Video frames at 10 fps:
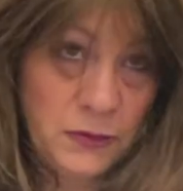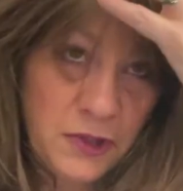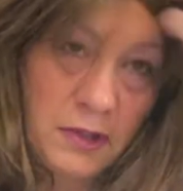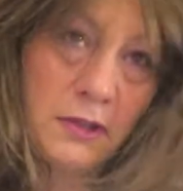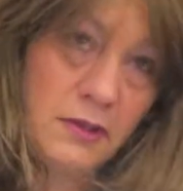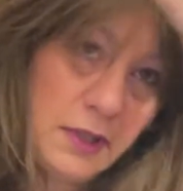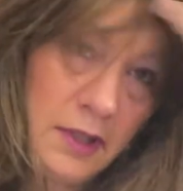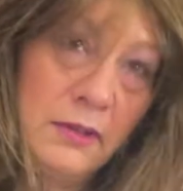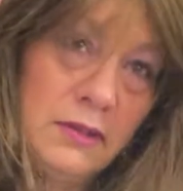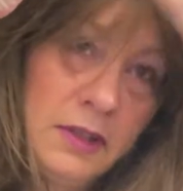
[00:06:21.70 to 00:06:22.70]
So
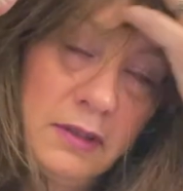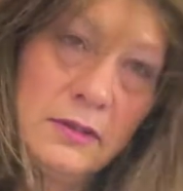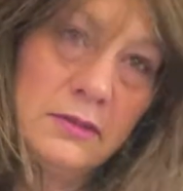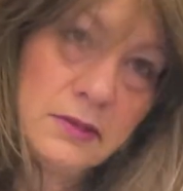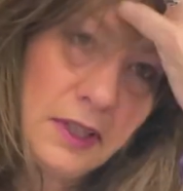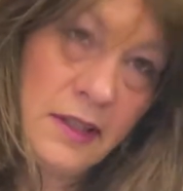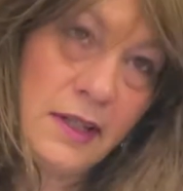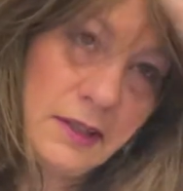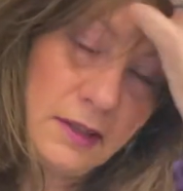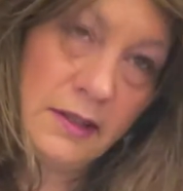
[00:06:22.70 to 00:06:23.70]
I can
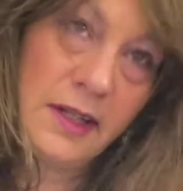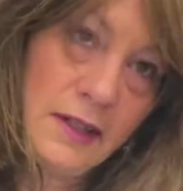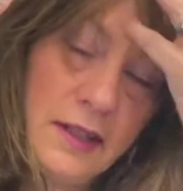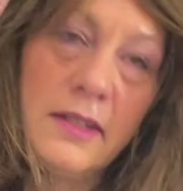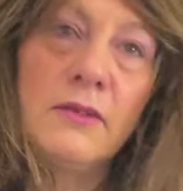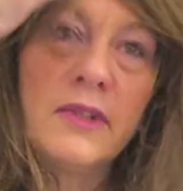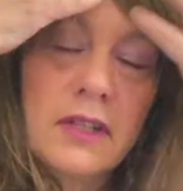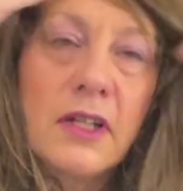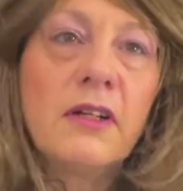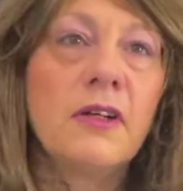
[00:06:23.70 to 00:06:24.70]
I not, I don't want to
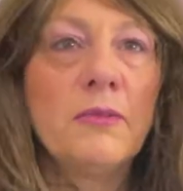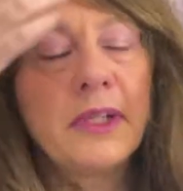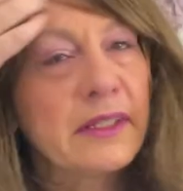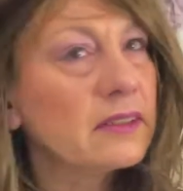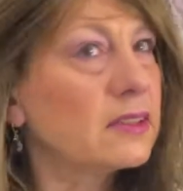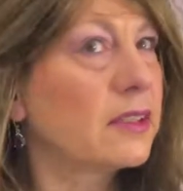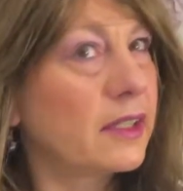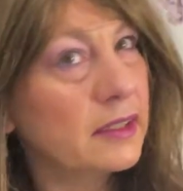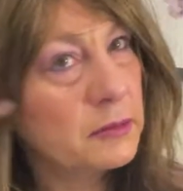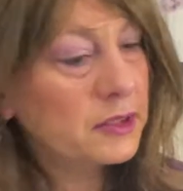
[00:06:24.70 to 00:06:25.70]
cut her bangs
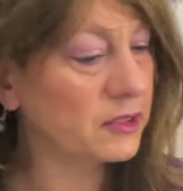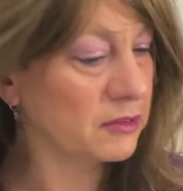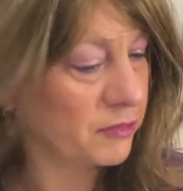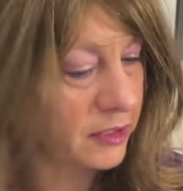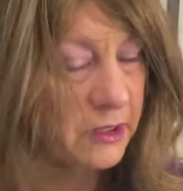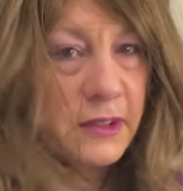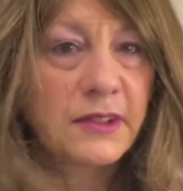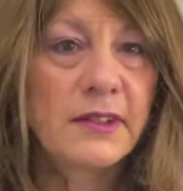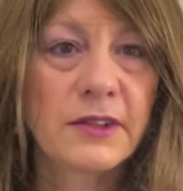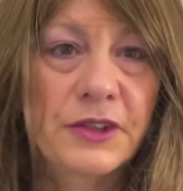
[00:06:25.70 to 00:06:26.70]
today. Let me see if I could
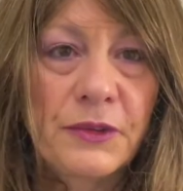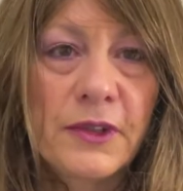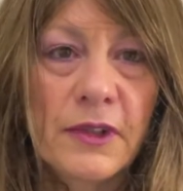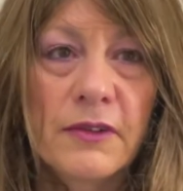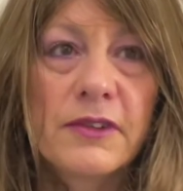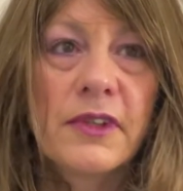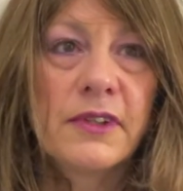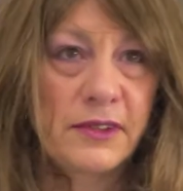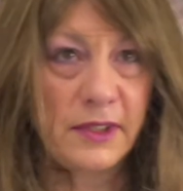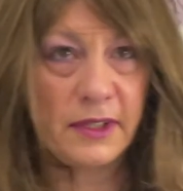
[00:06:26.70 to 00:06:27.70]
do her a
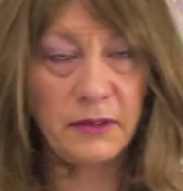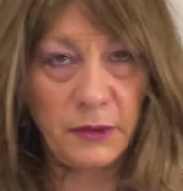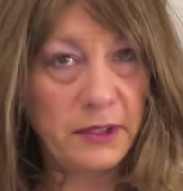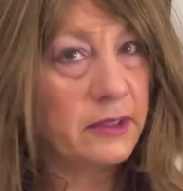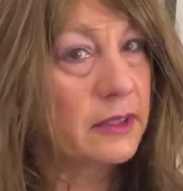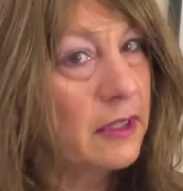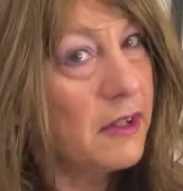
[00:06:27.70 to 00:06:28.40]
sideways.